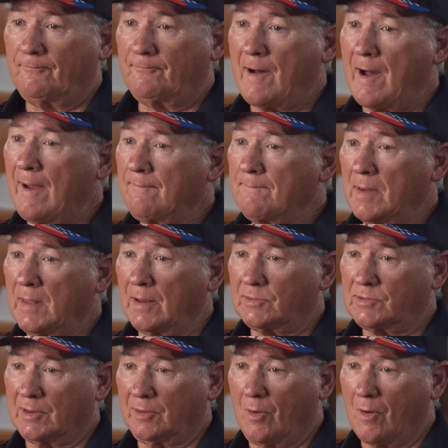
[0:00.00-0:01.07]
5
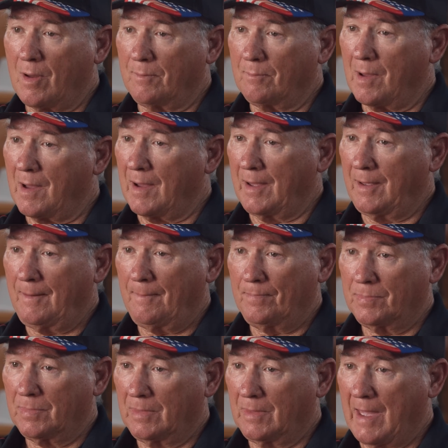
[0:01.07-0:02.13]
minutes had gone by
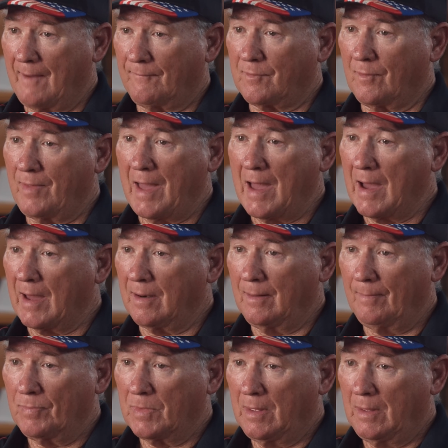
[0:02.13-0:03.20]
after
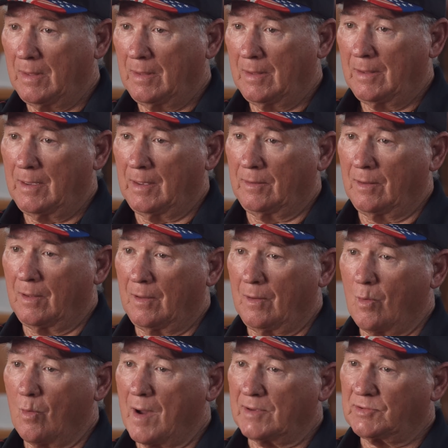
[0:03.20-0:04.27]
that. And the
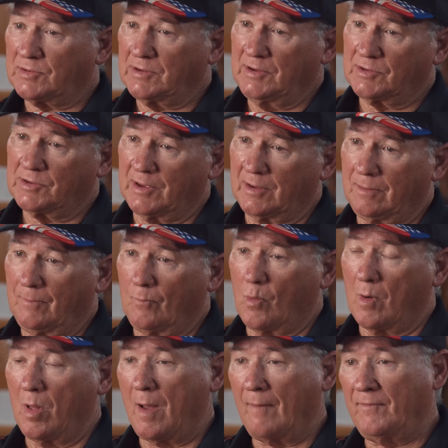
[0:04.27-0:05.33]
OIC said,
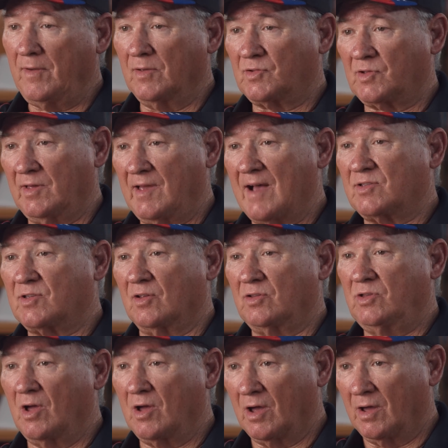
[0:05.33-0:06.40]
"Well, obviously that's a
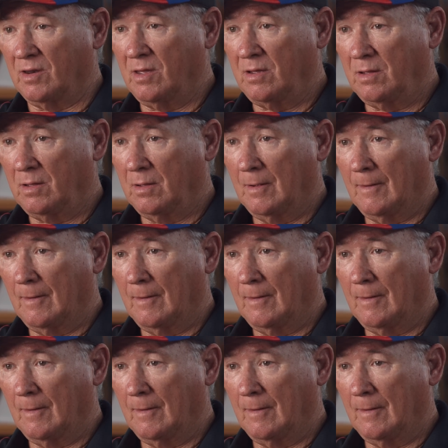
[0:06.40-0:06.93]
dud.